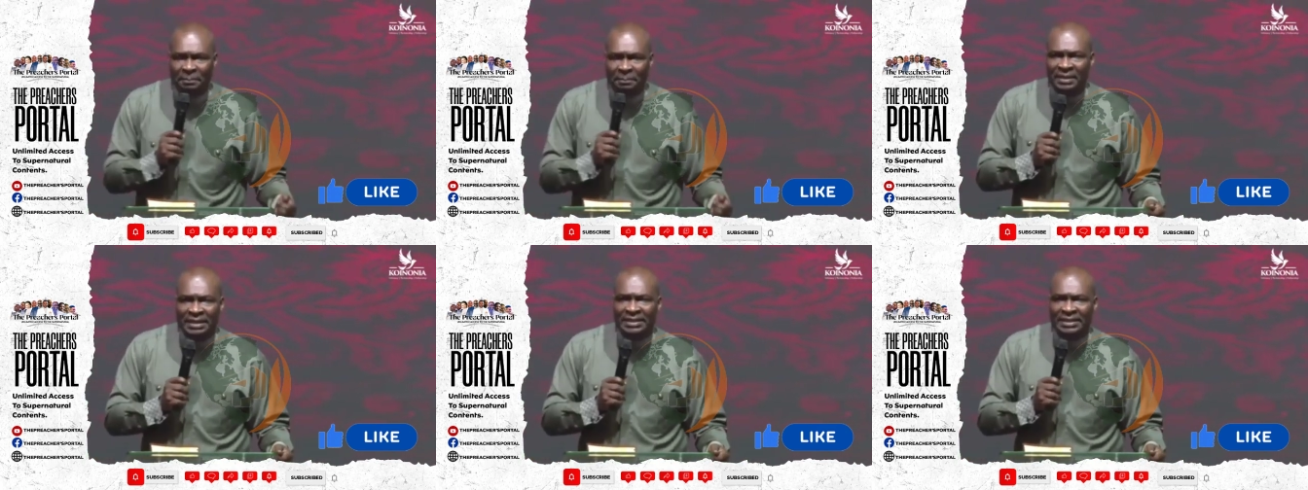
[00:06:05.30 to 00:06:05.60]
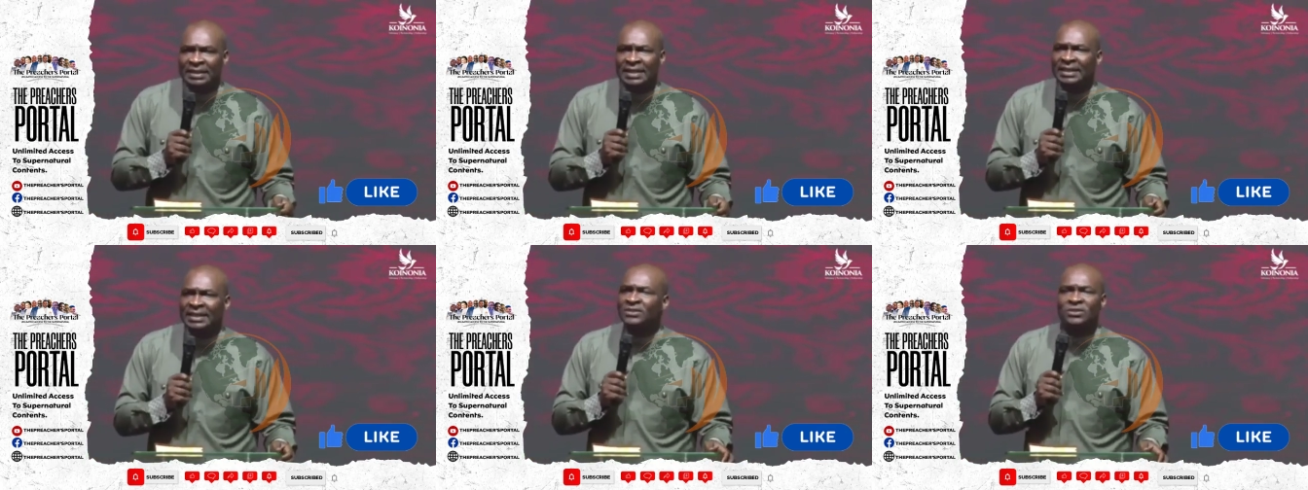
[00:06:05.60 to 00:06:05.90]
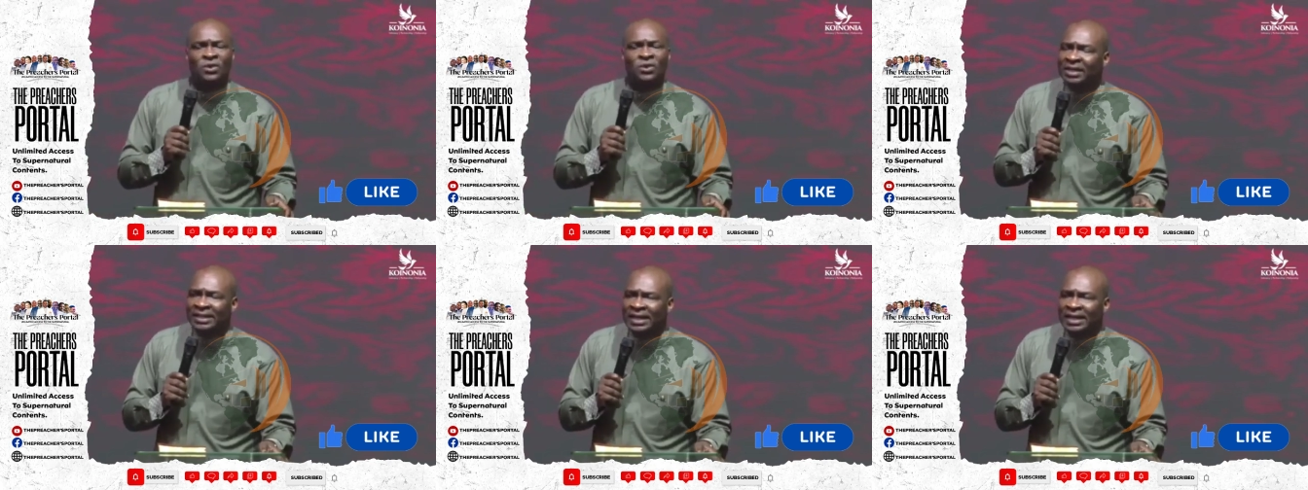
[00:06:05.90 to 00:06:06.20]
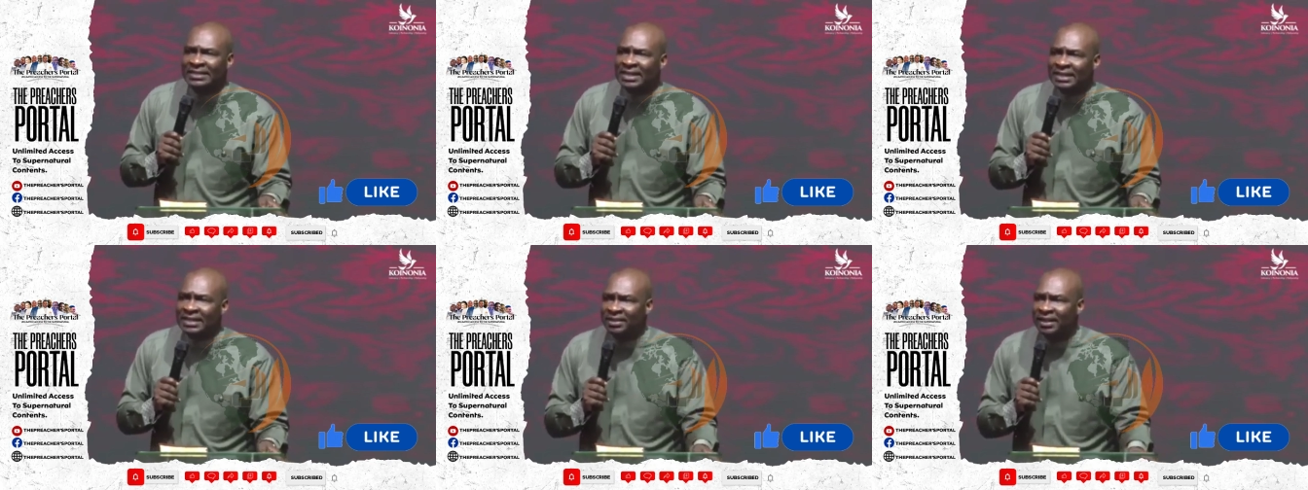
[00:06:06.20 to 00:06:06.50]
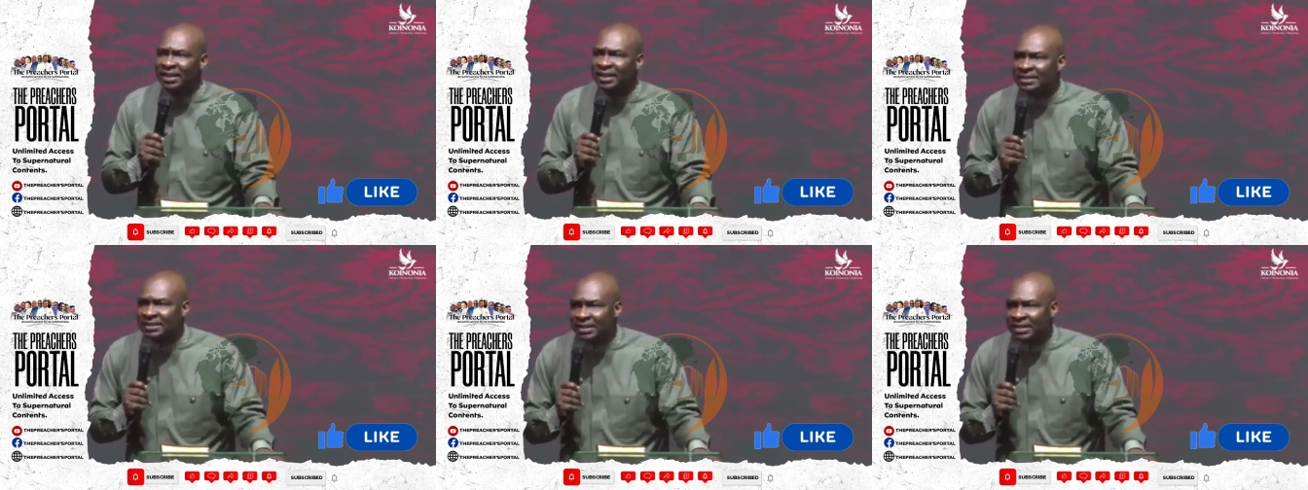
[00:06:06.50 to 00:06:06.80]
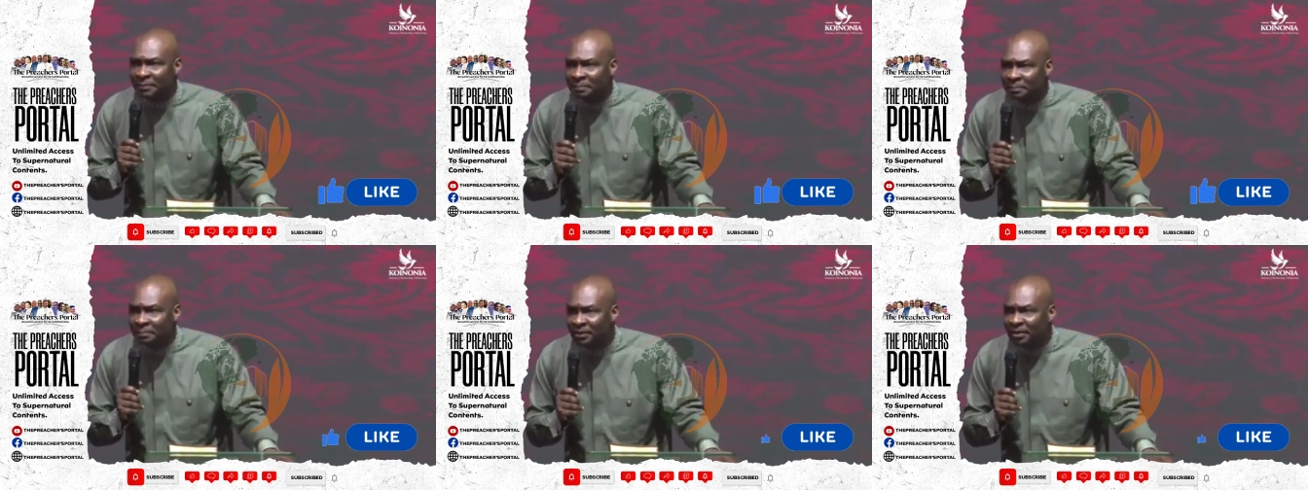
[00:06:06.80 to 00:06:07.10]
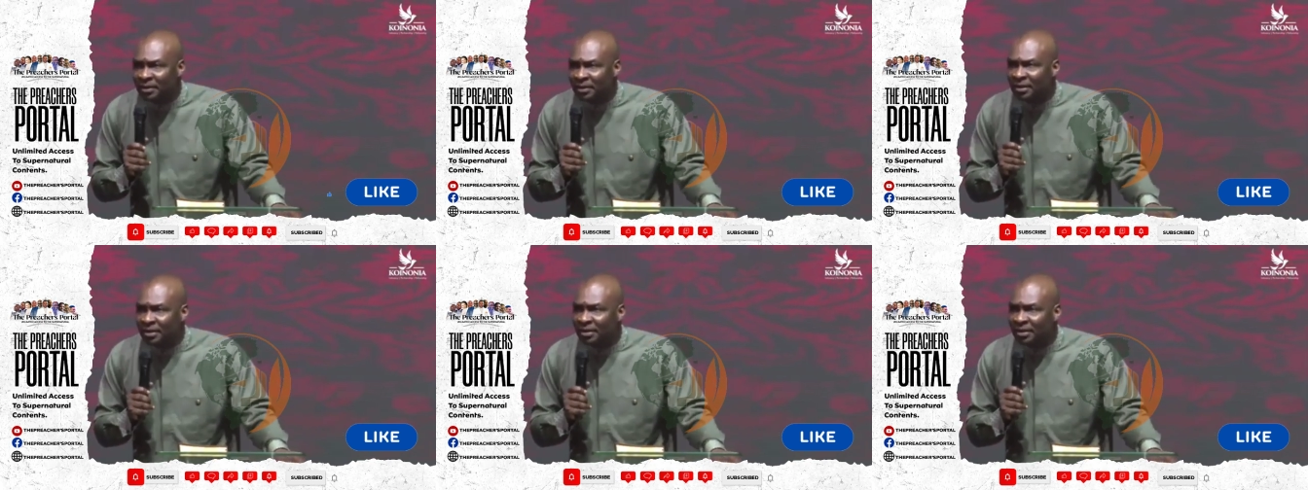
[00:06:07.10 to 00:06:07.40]
It's not necessarily sleep.
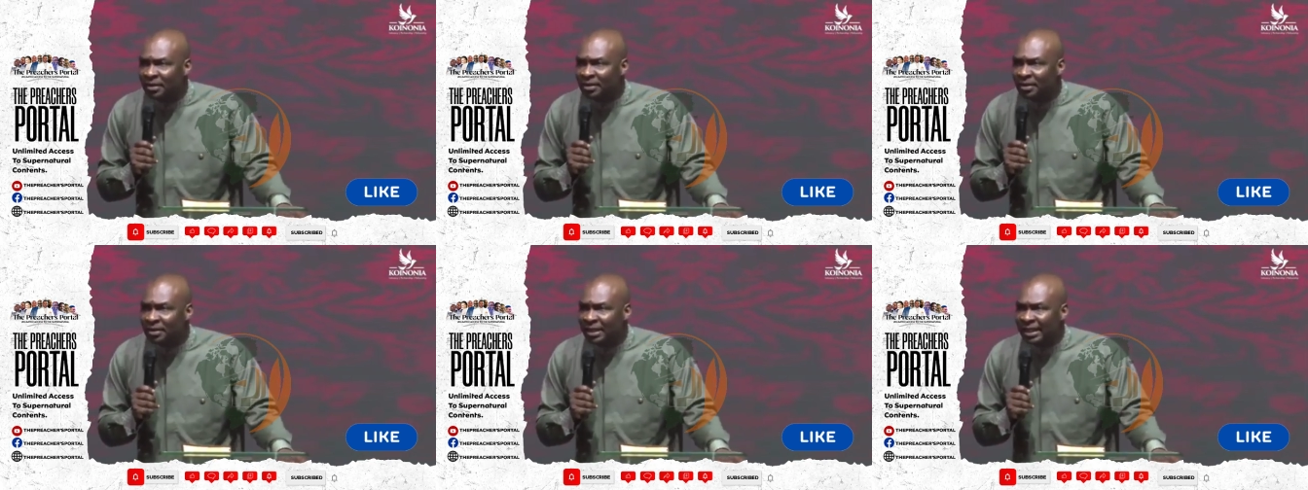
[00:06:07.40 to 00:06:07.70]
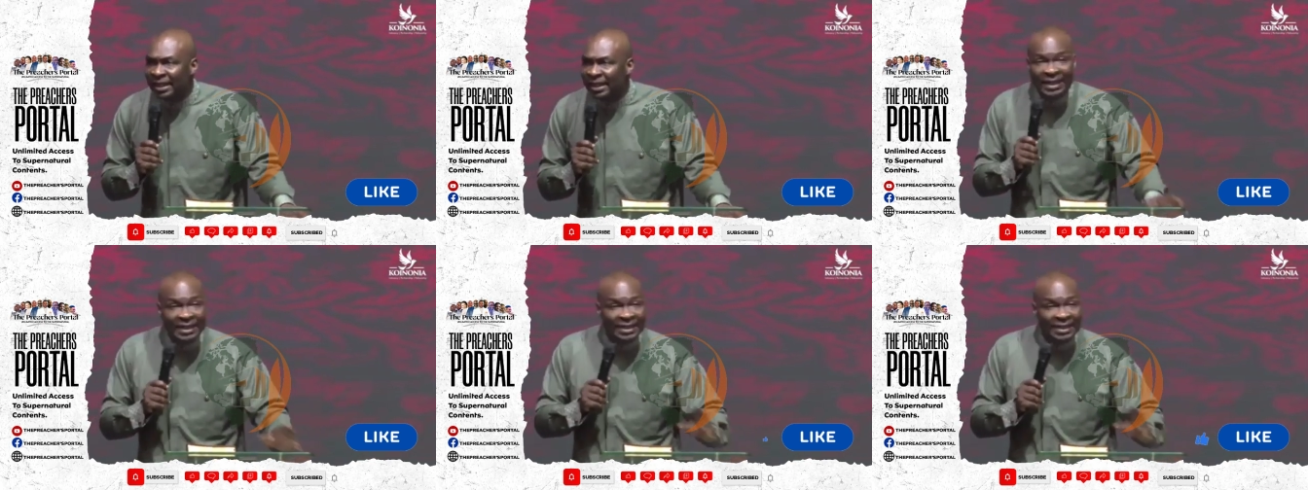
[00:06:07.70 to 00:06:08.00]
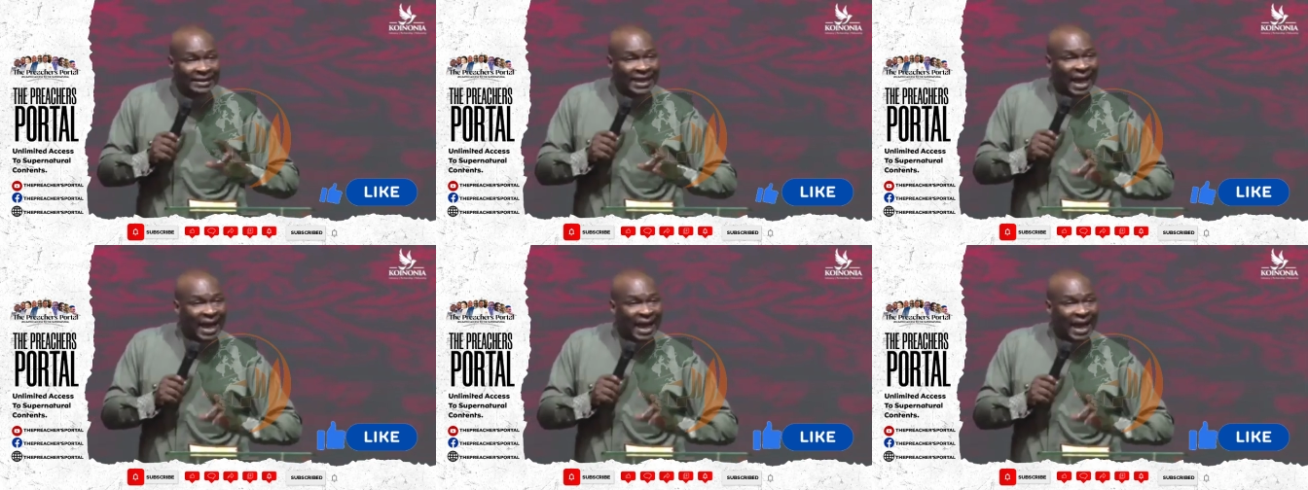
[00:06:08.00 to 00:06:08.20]
In